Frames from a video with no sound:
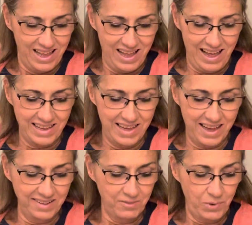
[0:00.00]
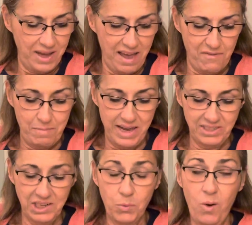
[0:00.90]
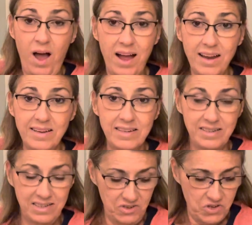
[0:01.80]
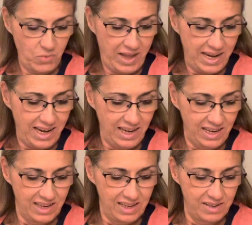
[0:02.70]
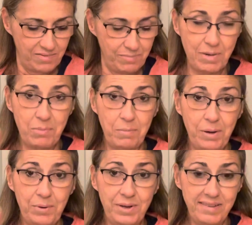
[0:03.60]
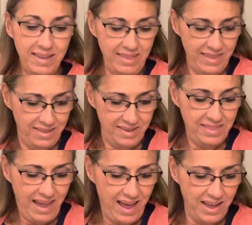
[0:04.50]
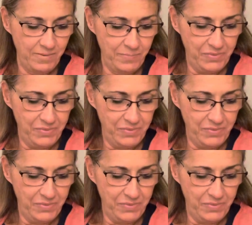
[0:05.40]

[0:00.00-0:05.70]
I guess we have a magic wand 220. Remember POTUS said that.